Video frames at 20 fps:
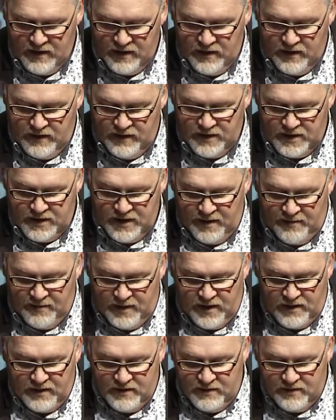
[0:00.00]
This
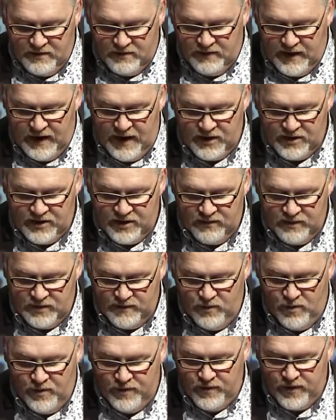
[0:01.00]
number last year was
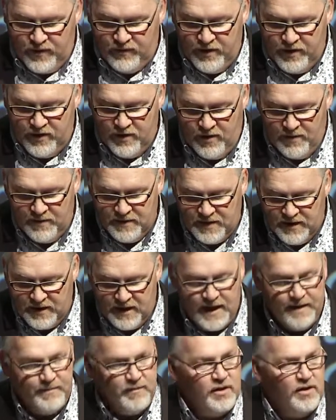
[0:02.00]
more than 3 times that
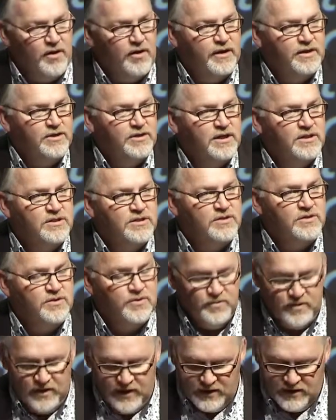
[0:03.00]
came online just 2
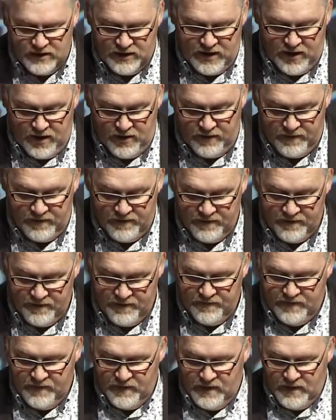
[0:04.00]
years ago.
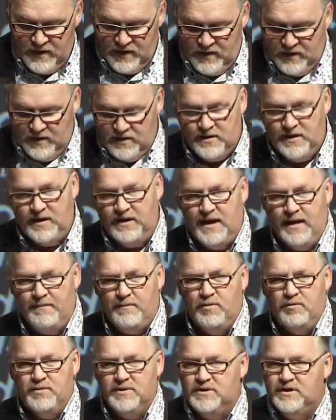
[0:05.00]
So that number
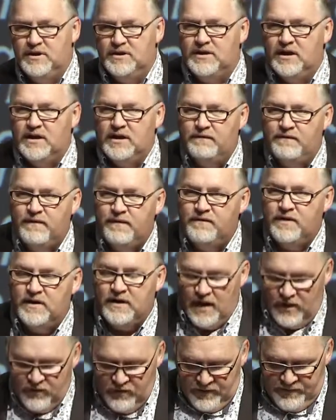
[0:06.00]
was just under
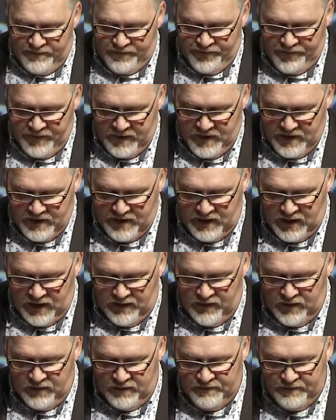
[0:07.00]
1,500
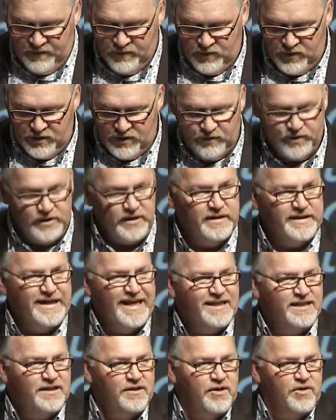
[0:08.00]
delivered, which was a
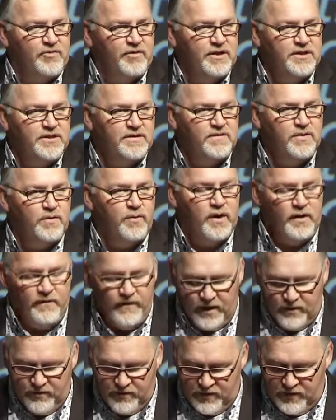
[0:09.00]
net increase of
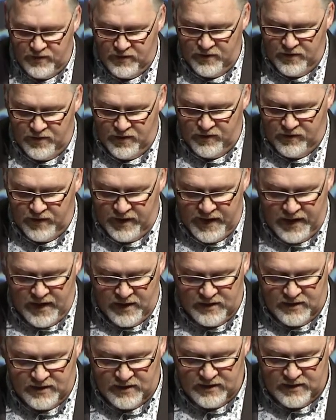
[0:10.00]
1,233
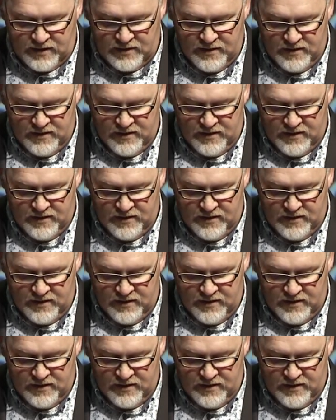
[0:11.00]
houses.